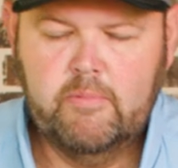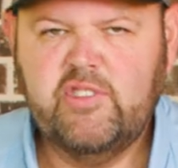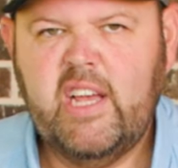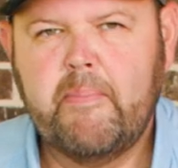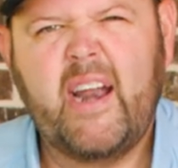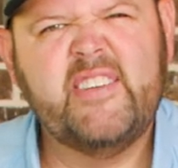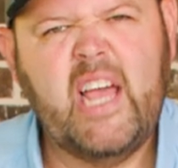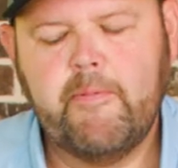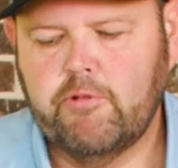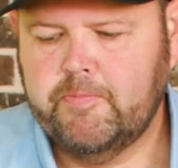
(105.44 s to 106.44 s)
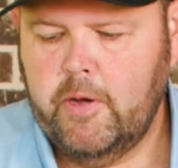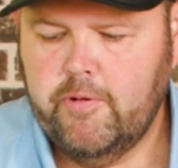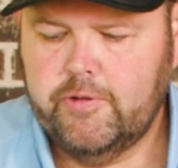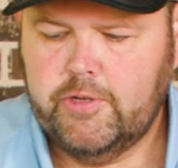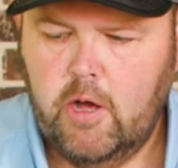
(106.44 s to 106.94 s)
Say about a
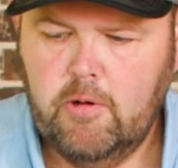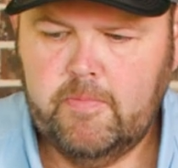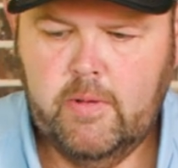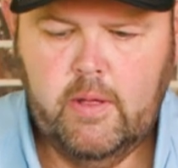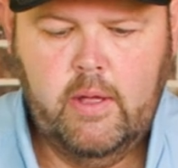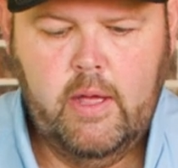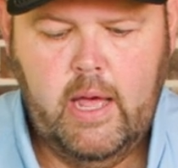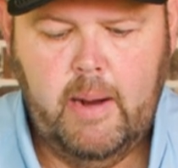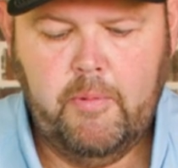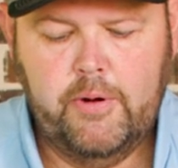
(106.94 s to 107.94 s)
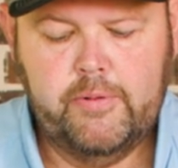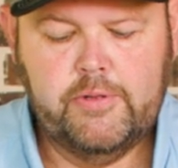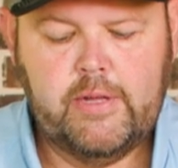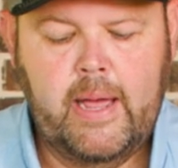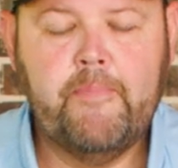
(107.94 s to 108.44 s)
tablespoon or so. I'm gonna do the
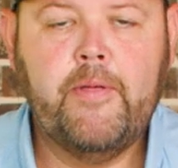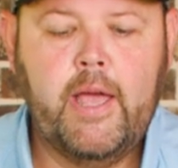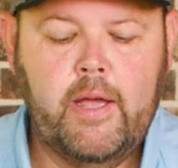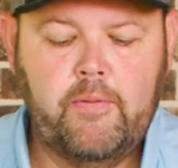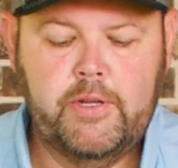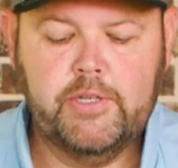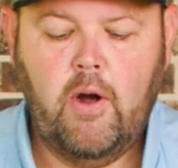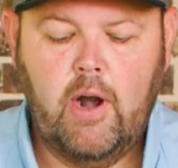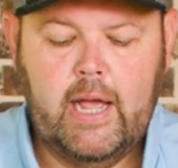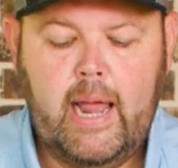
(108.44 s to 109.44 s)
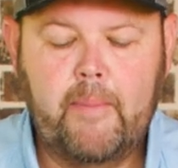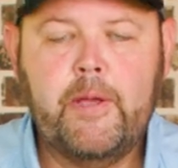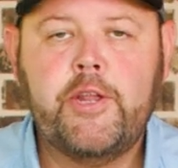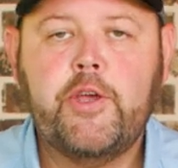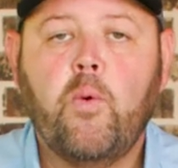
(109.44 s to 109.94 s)
same thing on this garlic
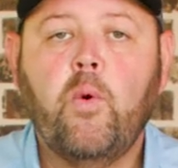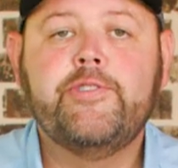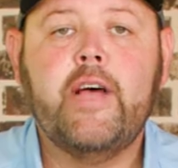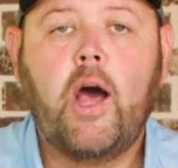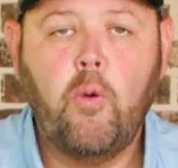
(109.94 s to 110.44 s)
jalapeno once I